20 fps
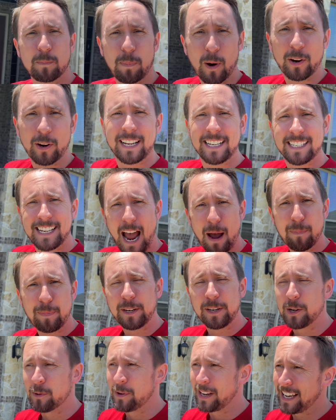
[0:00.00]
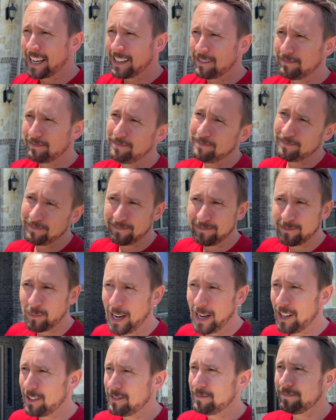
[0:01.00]
part, he's happy doing it,
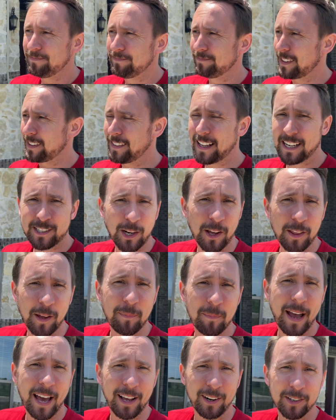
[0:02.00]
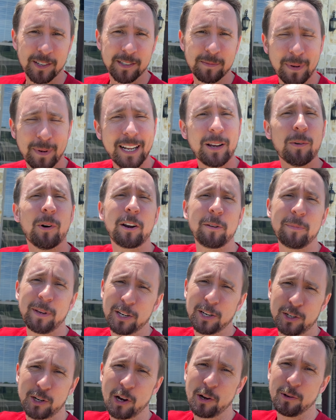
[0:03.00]
well, then that's all that matters. But he wanted me
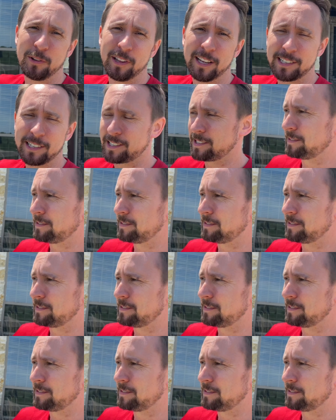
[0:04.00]
to show you this.